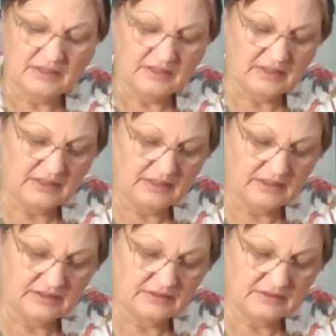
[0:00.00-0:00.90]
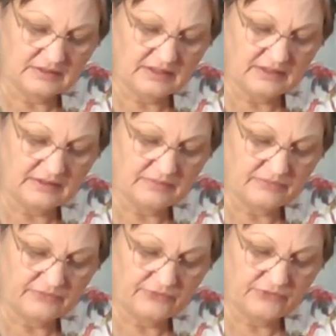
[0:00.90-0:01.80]
and
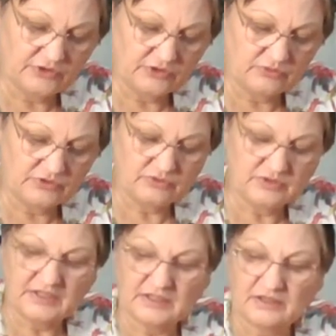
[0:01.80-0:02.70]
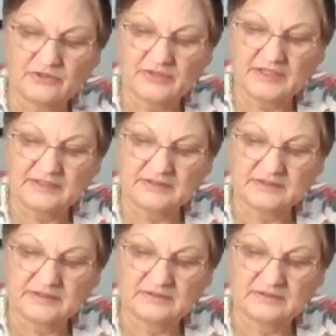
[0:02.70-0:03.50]
for you to take a look at.